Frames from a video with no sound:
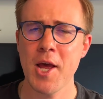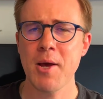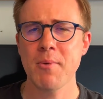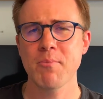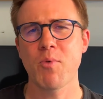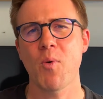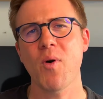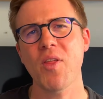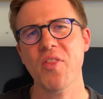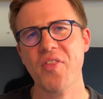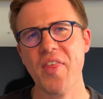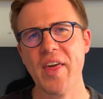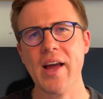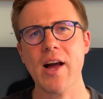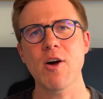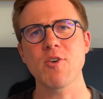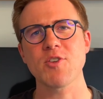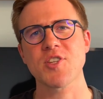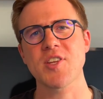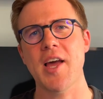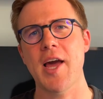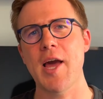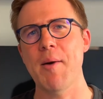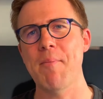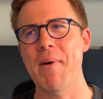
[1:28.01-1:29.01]
But one thing I'll
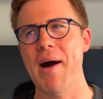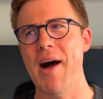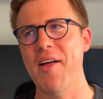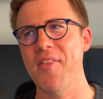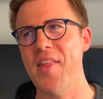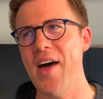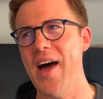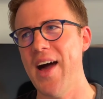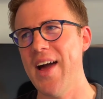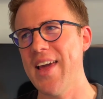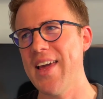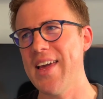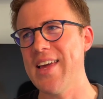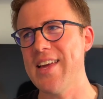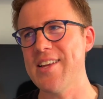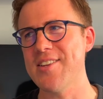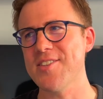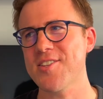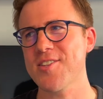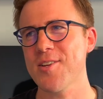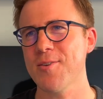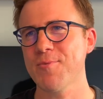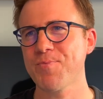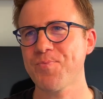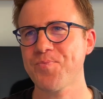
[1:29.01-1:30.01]
say about that
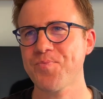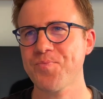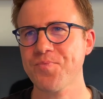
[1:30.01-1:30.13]
is